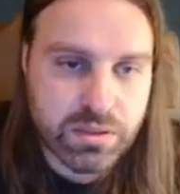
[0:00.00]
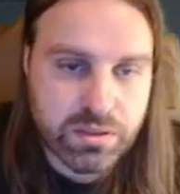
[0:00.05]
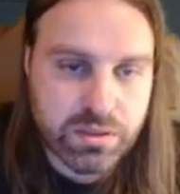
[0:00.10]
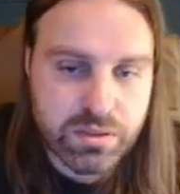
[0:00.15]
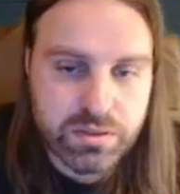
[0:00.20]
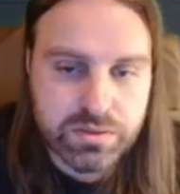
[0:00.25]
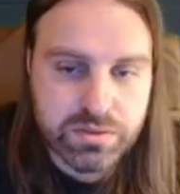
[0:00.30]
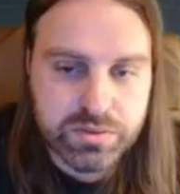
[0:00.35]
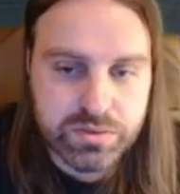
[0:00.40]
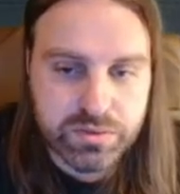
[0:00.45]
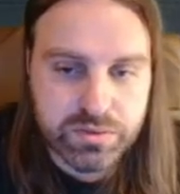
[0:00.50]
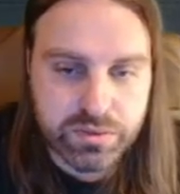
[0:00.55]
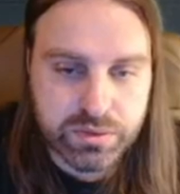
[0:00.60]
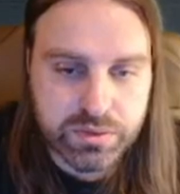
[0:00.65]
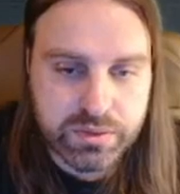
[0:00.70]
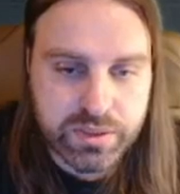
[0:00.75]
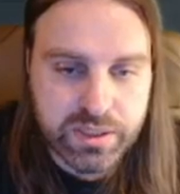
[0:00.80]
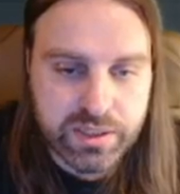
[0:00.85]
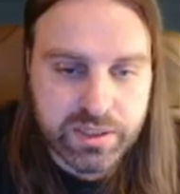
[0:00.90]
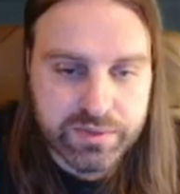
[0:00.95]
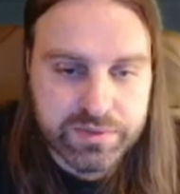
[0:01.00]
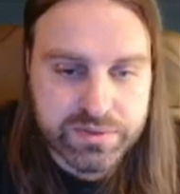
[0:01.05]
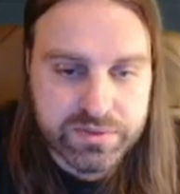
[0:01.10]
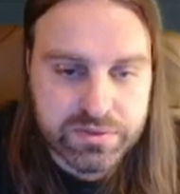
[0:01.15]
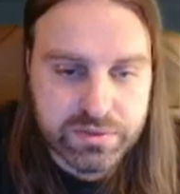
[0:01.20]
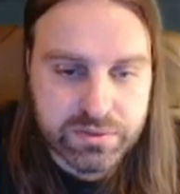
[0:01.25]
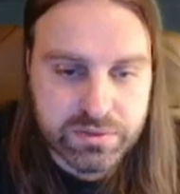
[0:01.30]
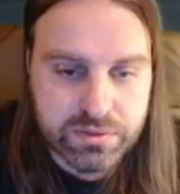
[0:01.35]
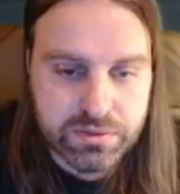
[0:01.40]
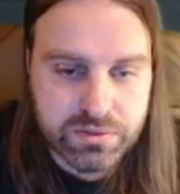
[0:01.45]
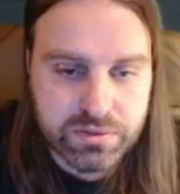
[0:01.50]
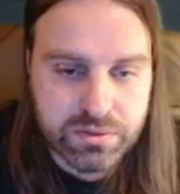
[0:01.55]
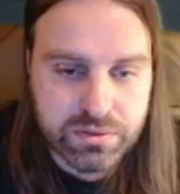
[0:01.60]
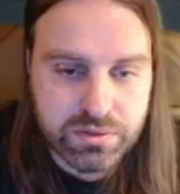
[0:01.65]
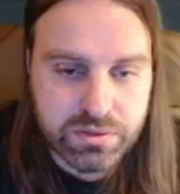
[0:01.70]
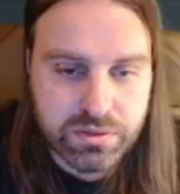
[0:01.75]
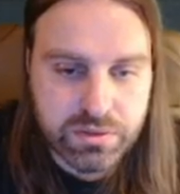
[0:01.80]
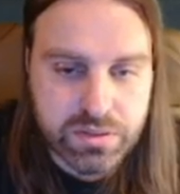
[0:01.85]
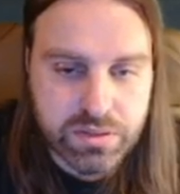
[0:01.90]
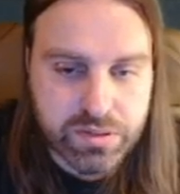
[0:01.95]
So you're gonna have to
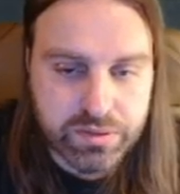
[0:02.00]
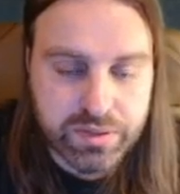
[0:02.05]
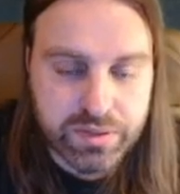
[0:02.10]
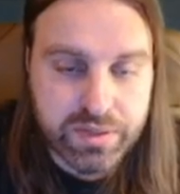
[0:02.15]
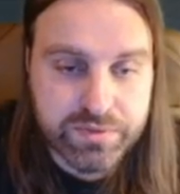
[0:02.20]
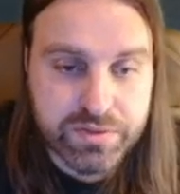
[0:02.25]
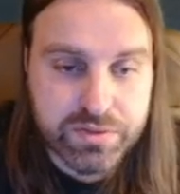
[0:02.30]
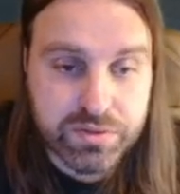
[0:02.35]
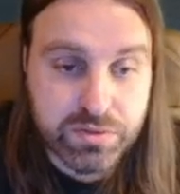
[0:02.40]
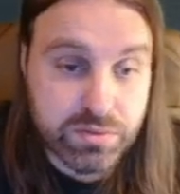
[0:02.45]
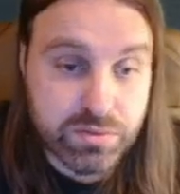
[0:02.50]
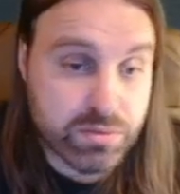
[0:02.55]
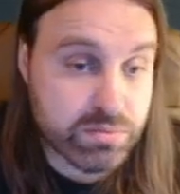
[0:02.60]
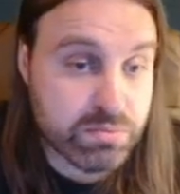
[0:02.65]
do